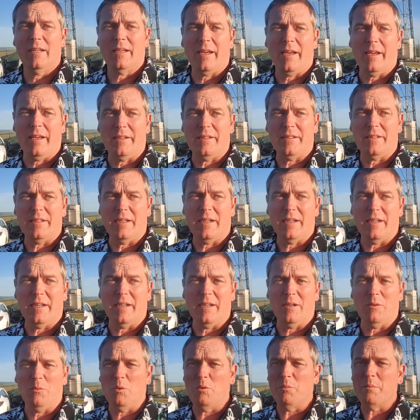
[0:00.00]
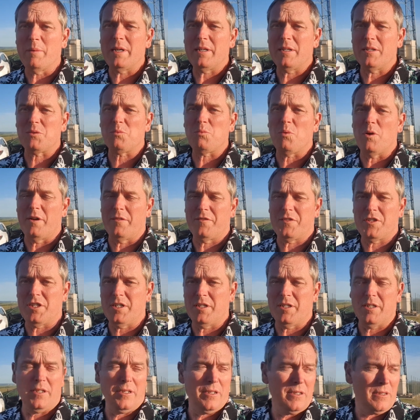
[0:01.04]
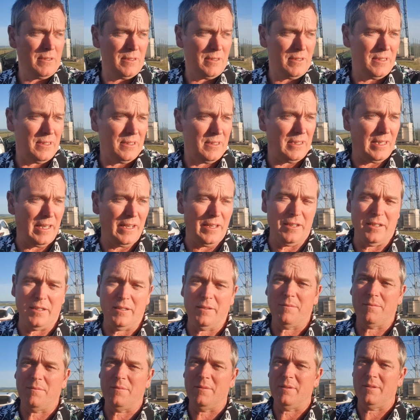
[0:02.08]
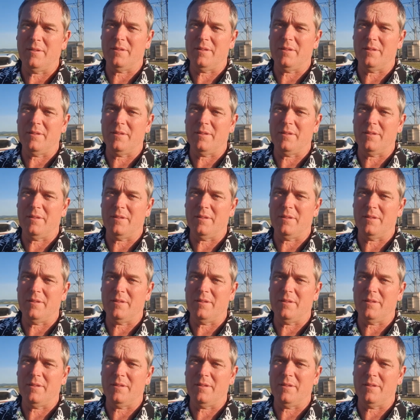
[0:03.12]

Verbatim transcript: and uh, we'll meet his wife Jenny later.